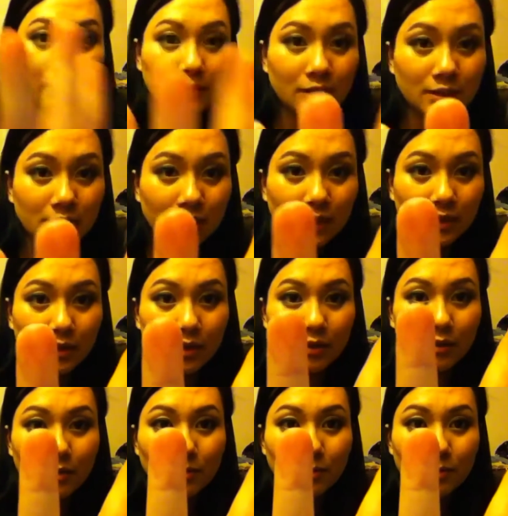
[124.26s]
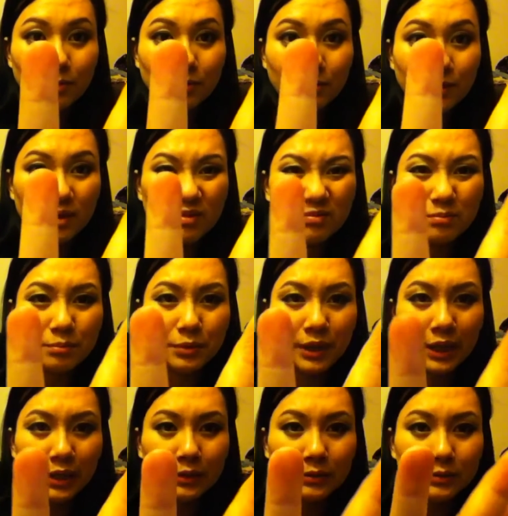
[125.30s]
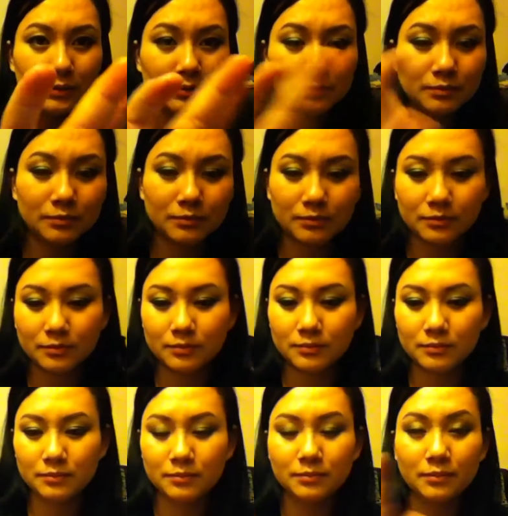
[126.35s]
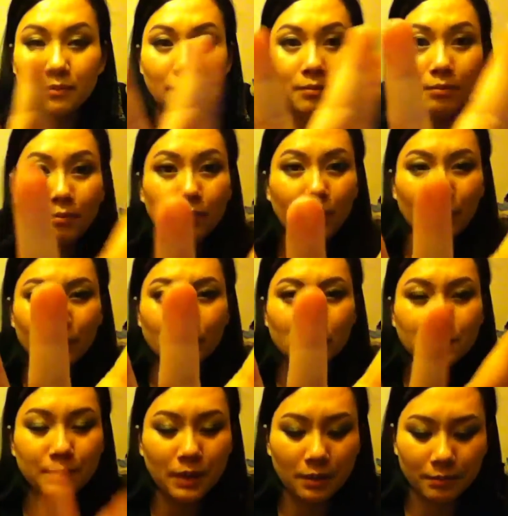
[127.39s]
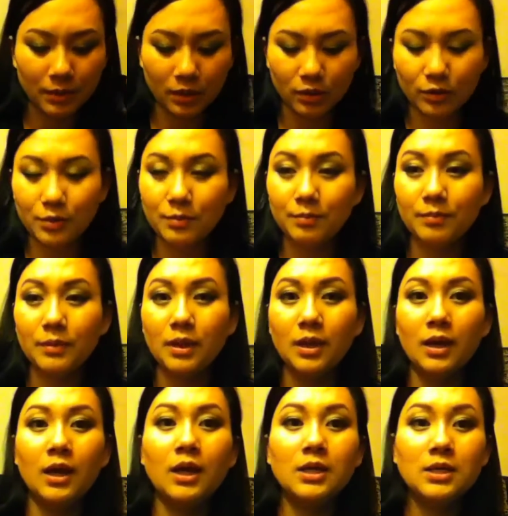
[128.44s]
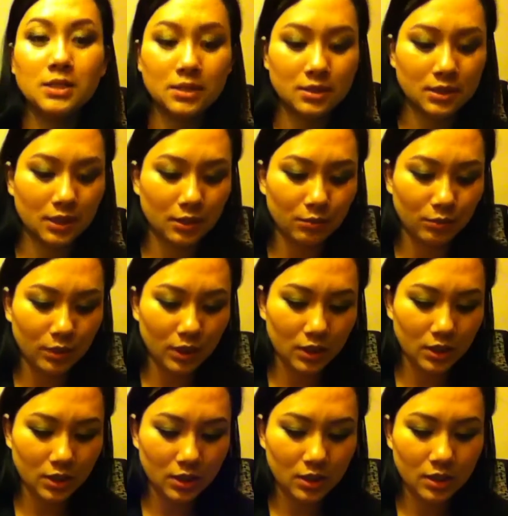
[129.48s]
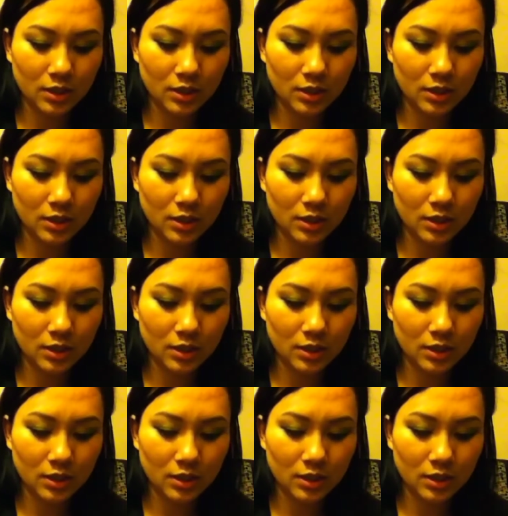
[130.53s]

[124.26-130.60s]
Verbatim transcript: This kind of color. Brown. Brownish plum color. Second one.